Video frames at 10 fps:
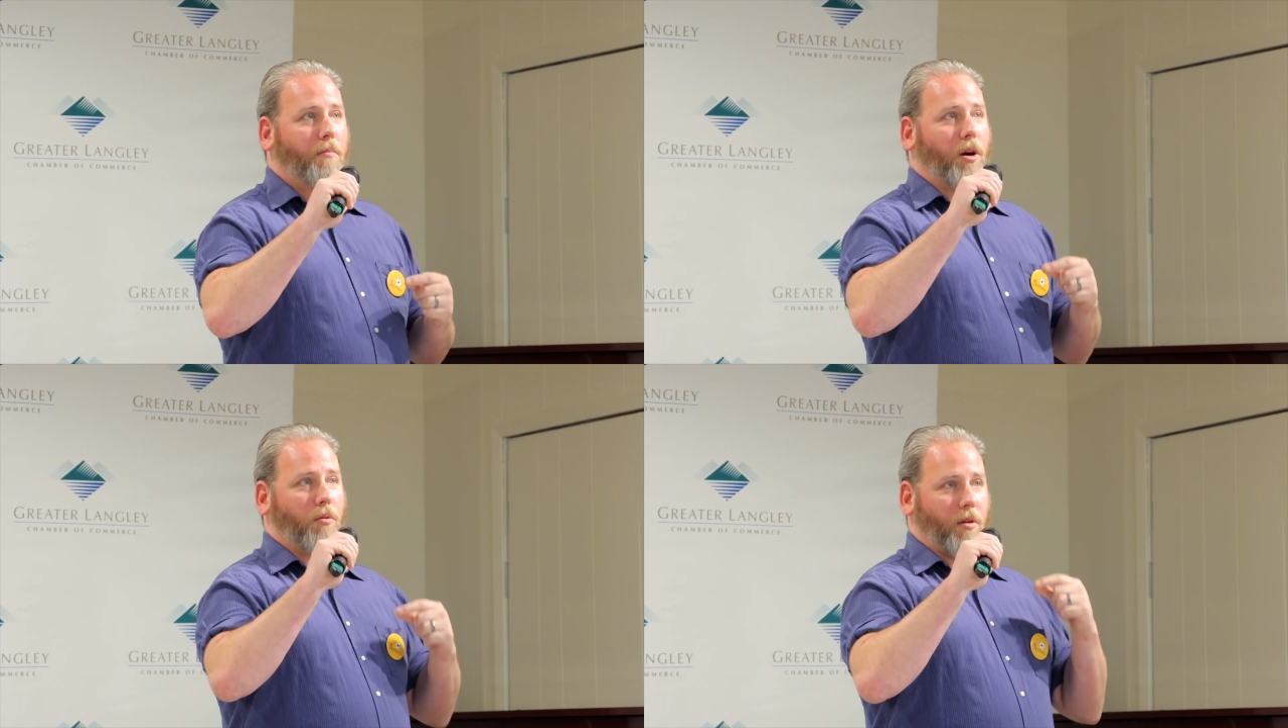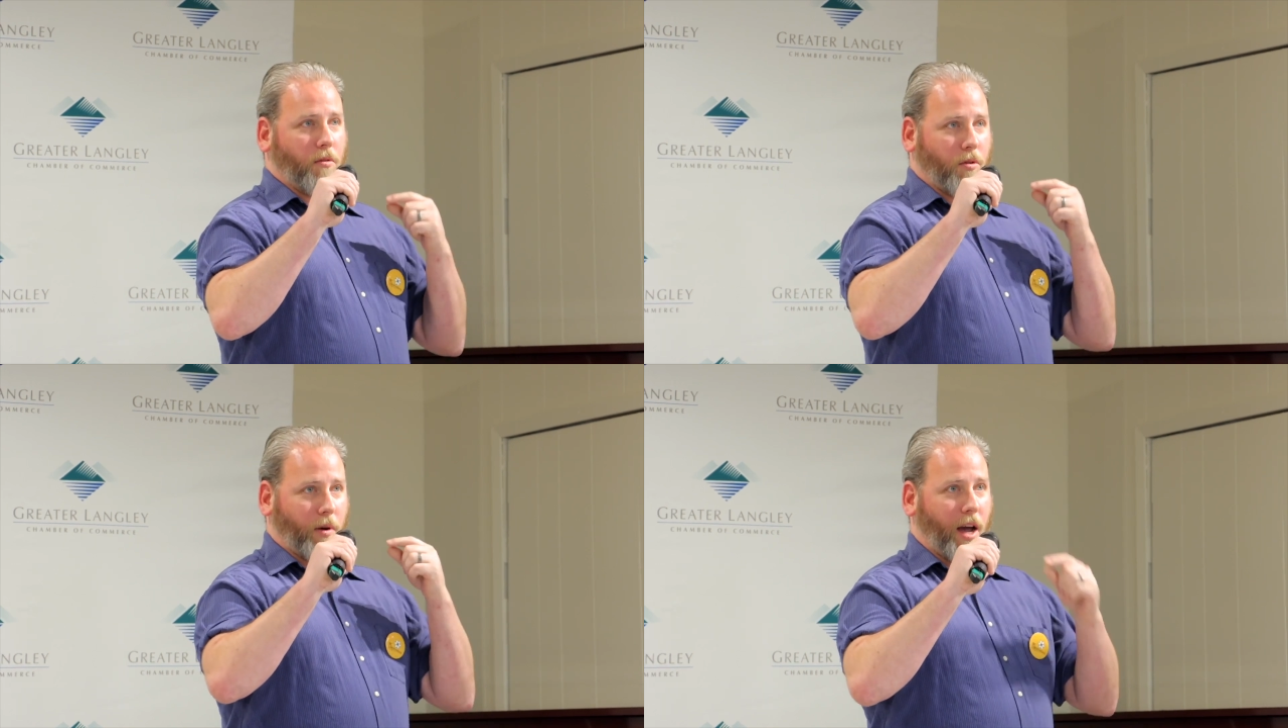but
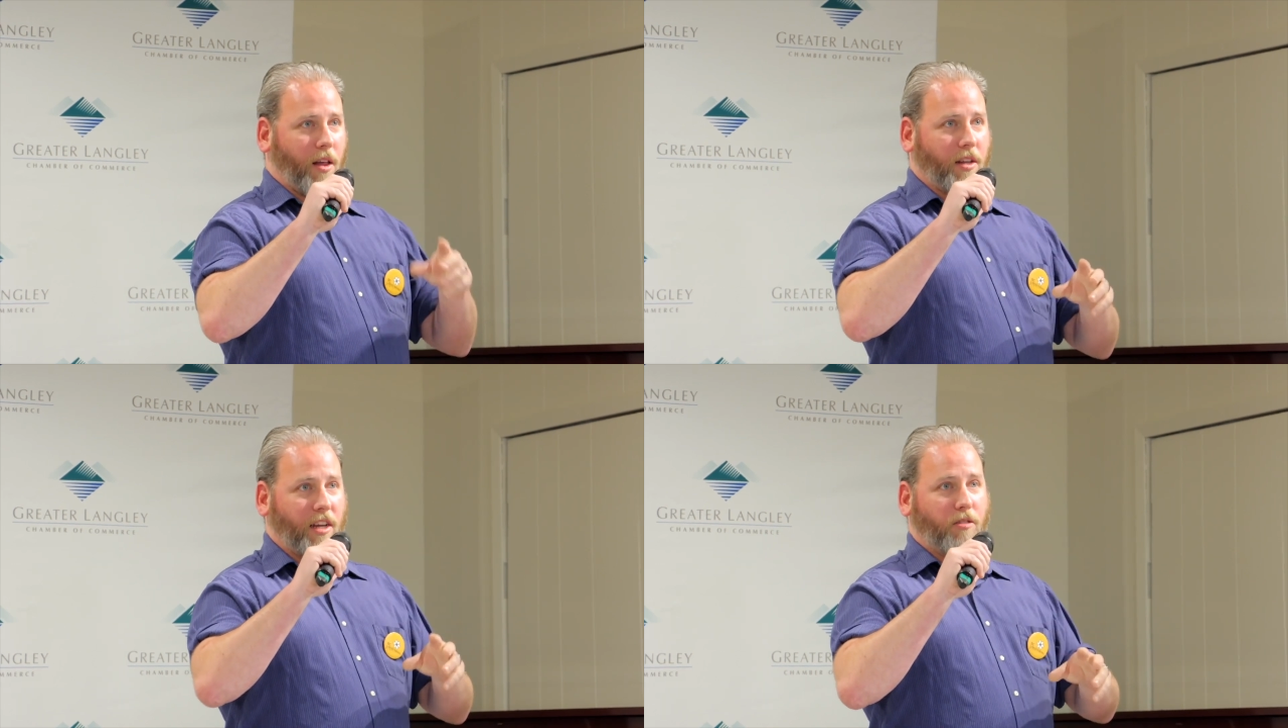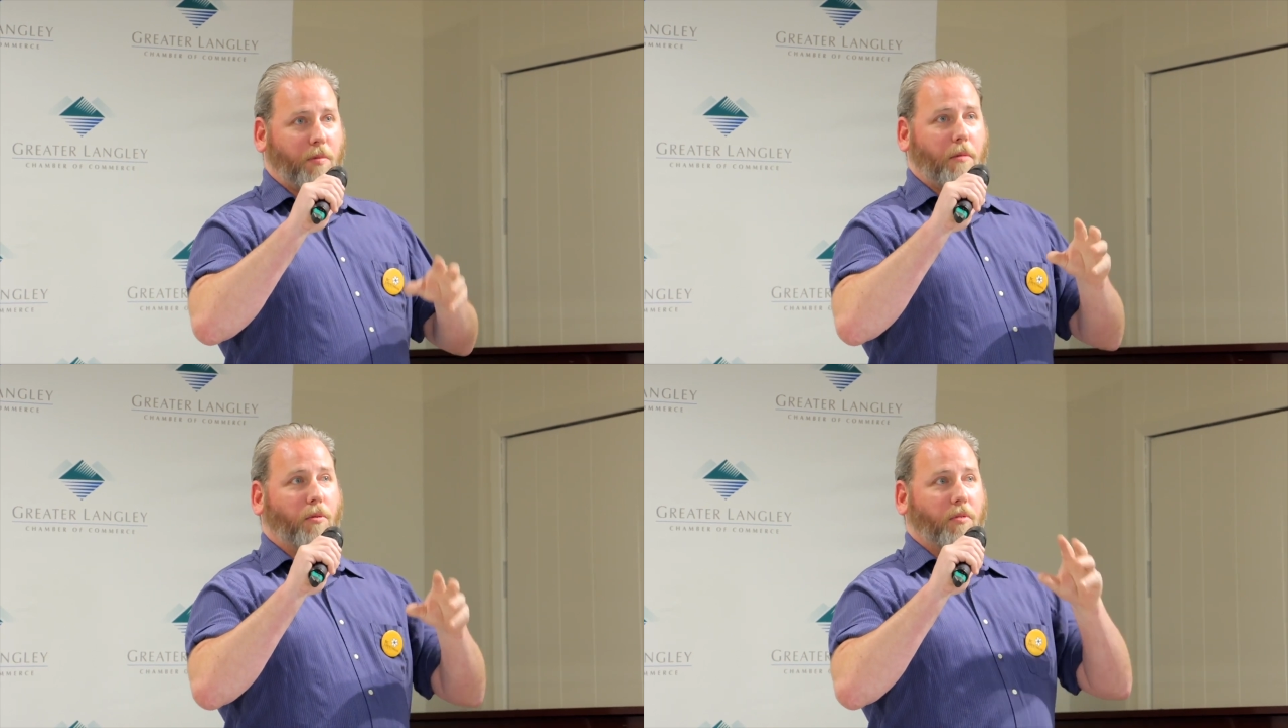the reality is
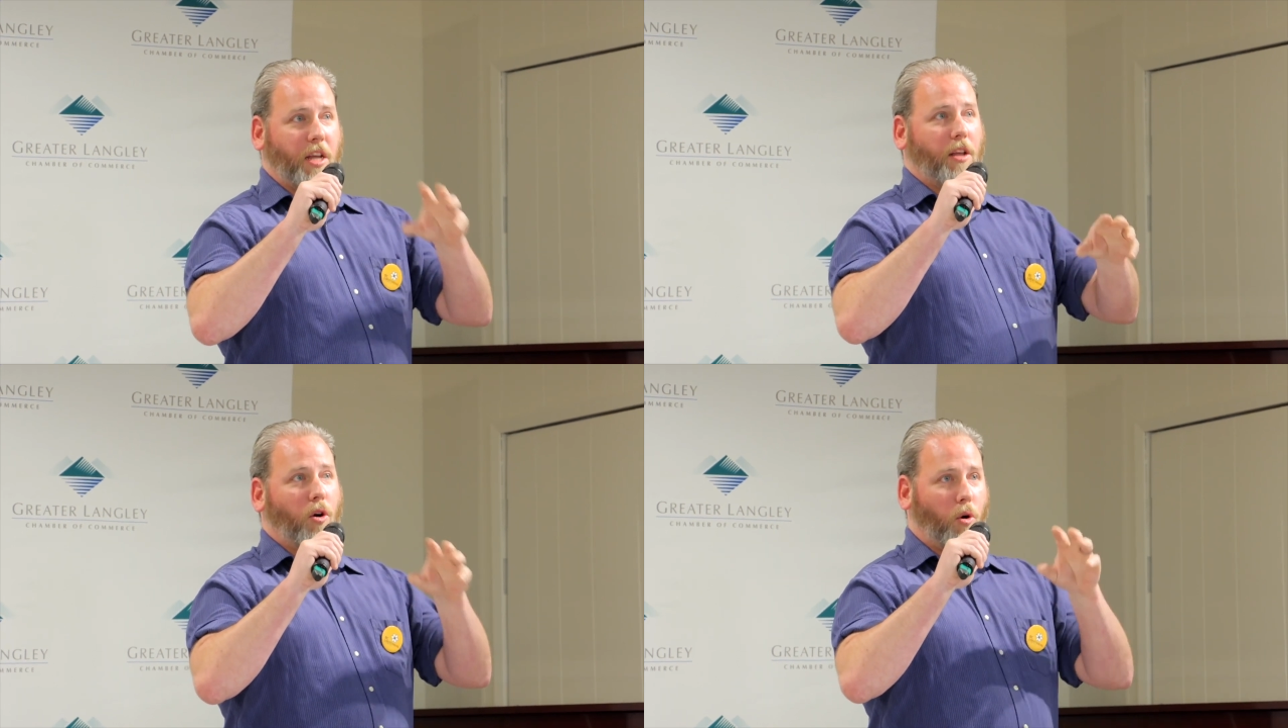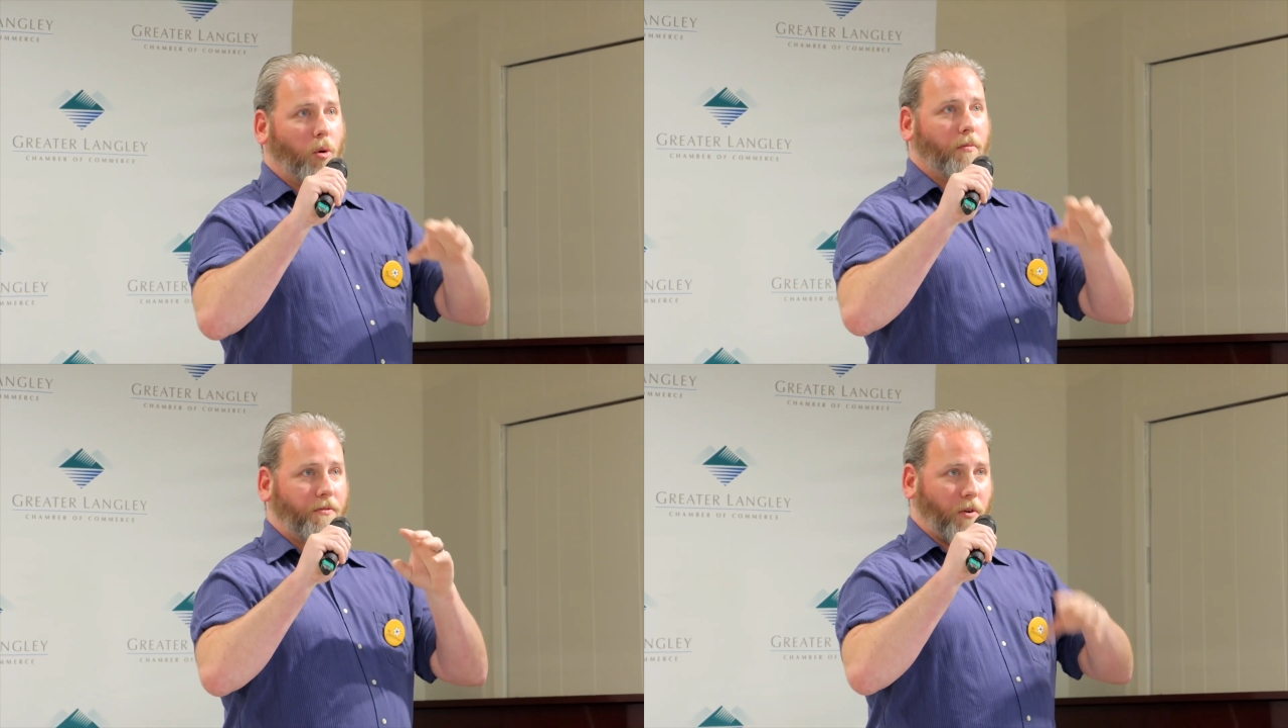people need a
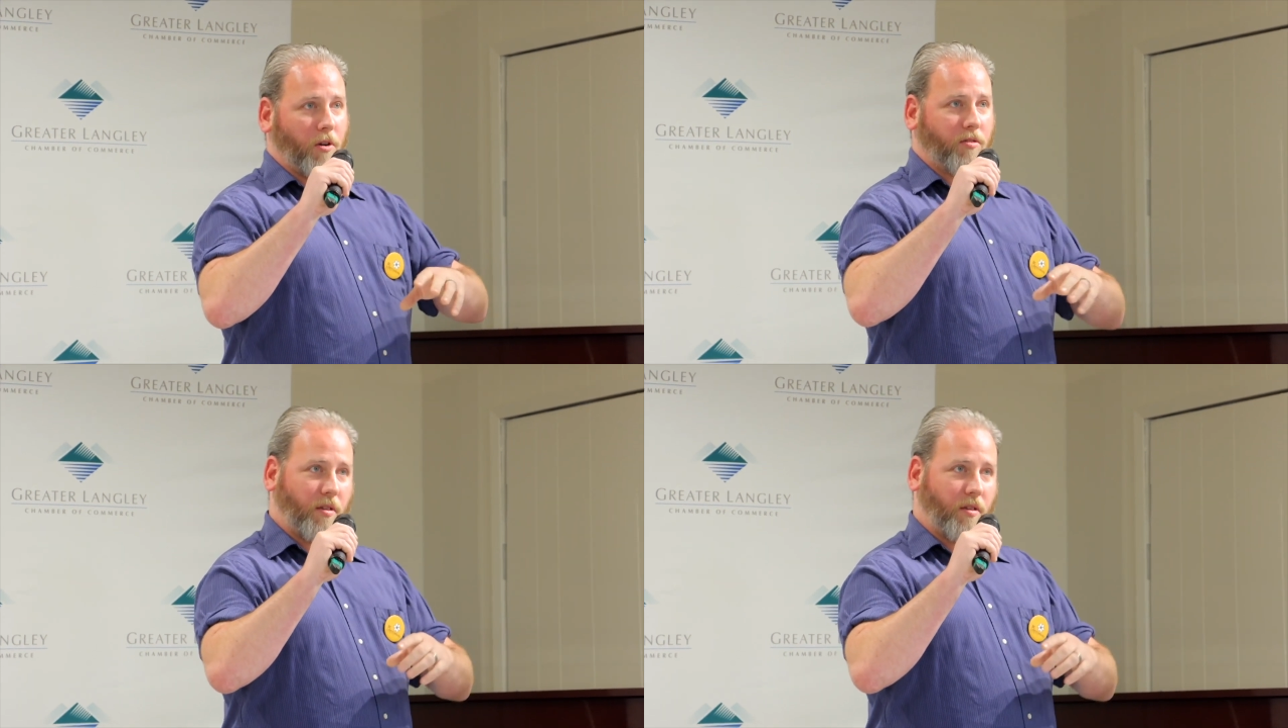home first,